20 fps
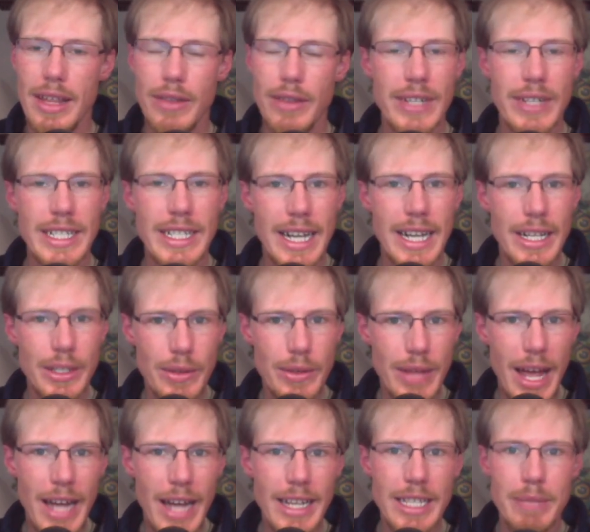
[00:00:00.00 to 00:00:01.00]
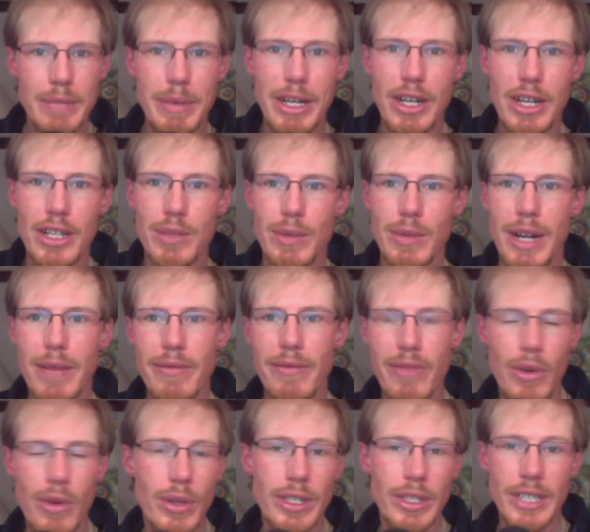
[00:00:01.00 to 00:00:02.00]
the reason I do that is because when I'm
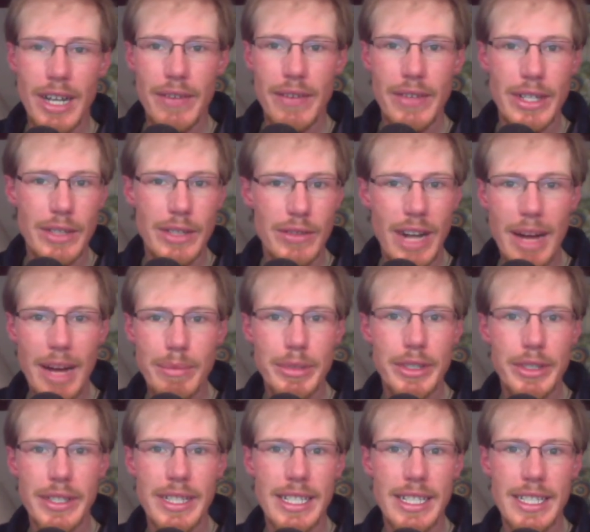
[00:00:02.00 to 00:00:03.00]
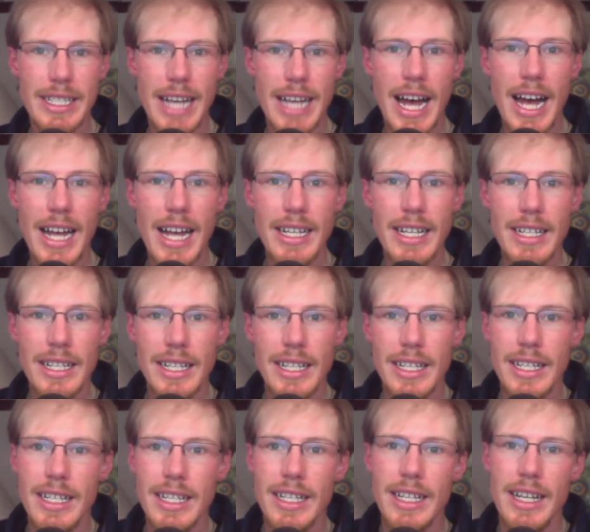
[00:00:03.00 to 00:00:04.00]
photographing a raptor in the sky,
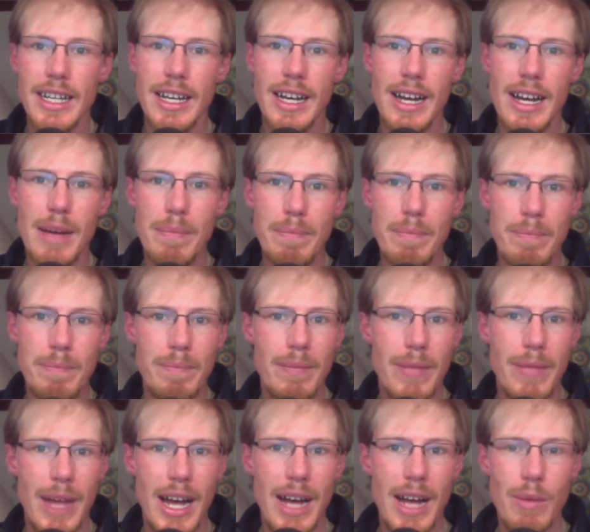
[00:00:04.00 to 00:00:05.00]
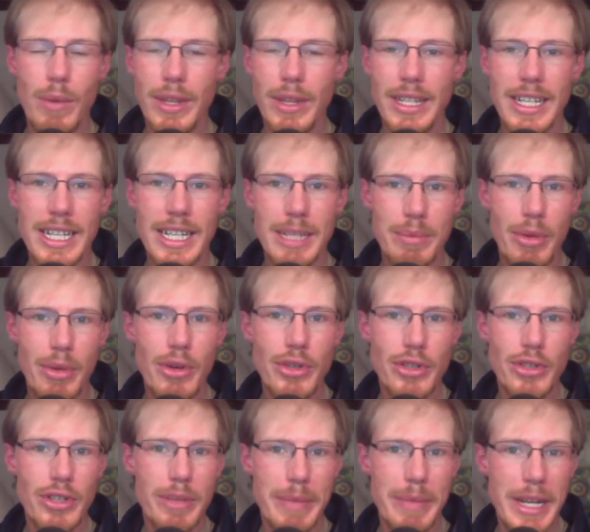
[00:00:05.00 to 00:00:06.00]
I want the
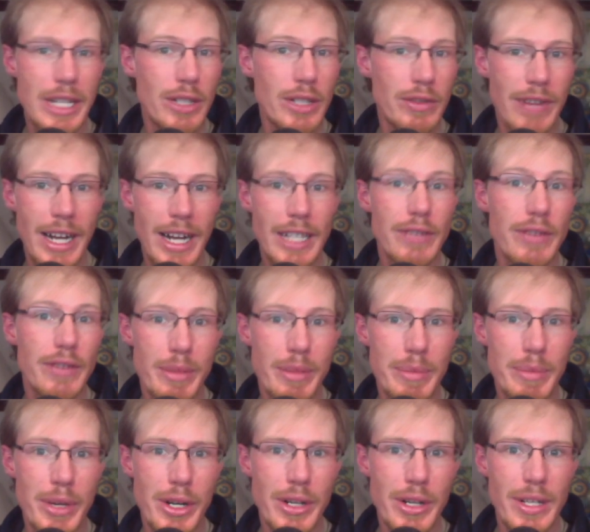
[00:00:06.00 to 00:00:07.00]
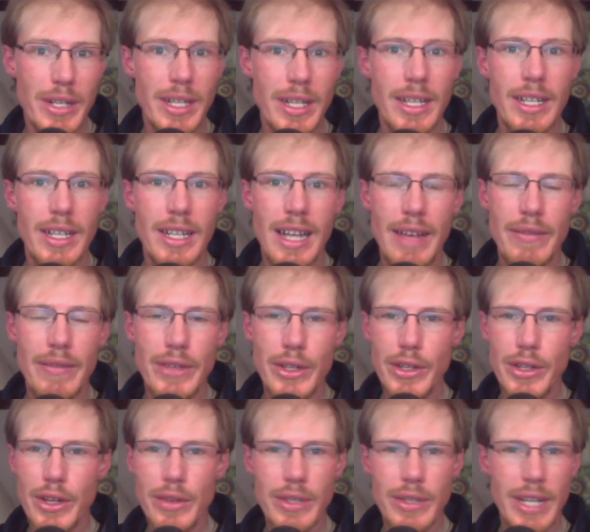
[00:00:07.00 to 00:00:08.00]
exposure to be correct for the bird. If
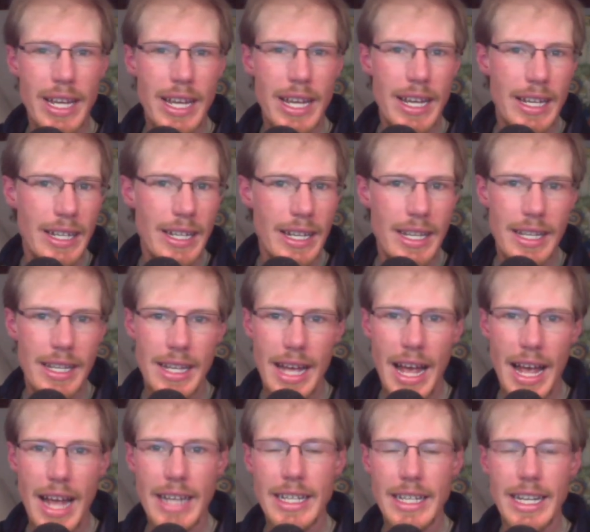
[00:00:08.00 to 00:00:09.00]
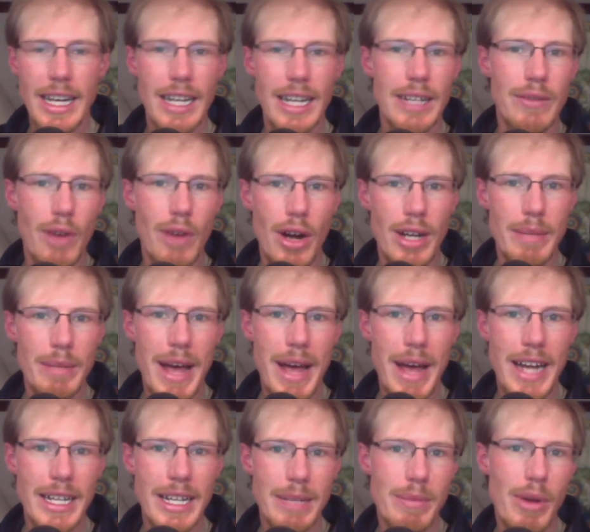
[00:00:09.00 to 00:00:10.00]
you're using any kind of
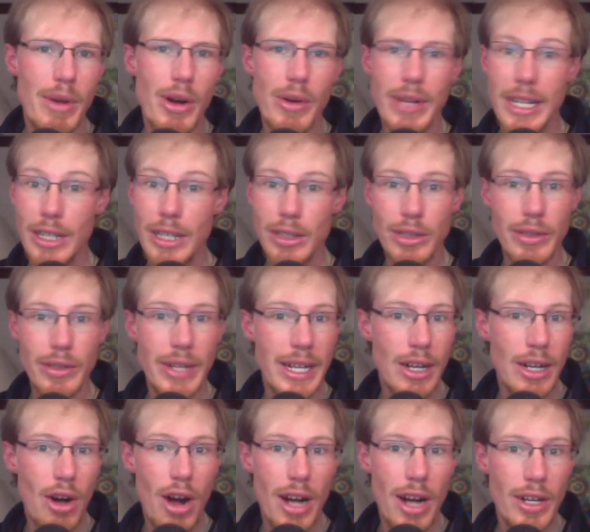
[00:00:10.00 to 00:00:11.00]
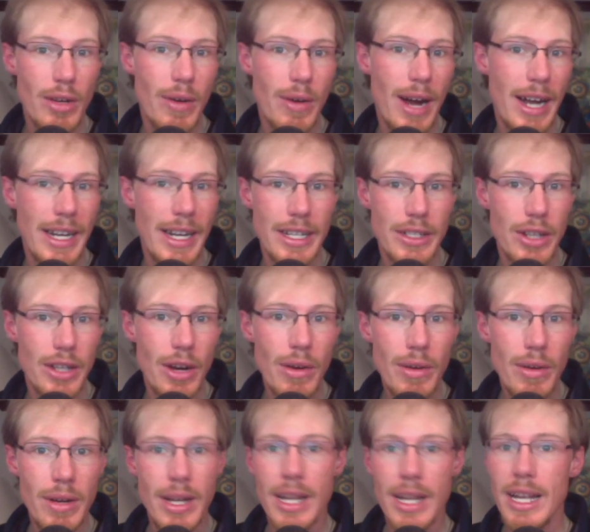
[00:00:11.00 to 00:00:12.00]
automatic mode, including auto
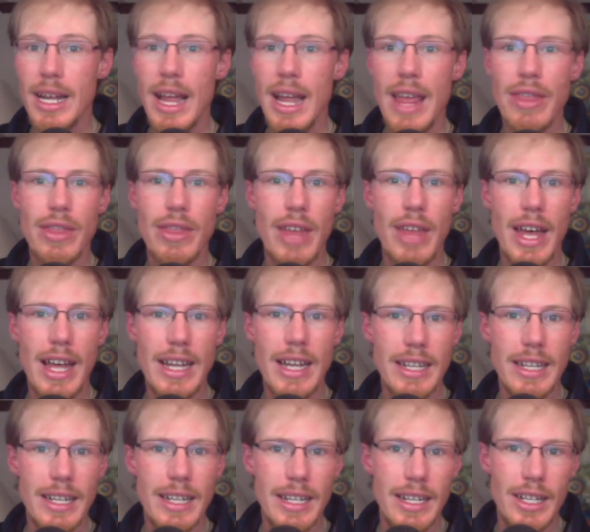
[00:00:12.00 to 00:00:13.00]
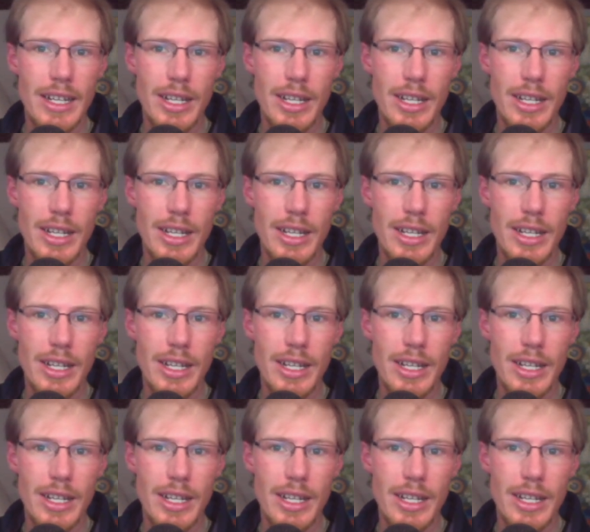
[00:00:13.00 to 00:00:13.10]
ISO, then